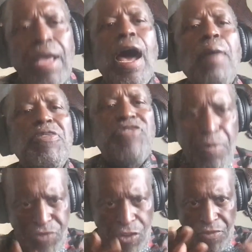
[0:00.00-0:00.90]
For
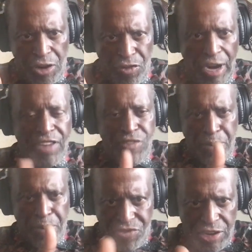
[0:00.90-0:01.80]
the record, for my
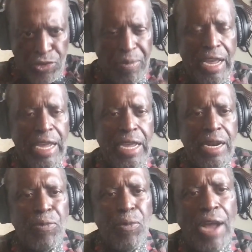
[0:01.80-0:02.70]
friends who may end
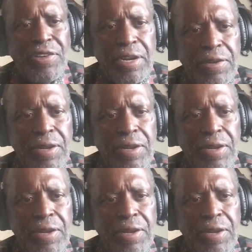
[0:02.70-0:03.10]
up watching this,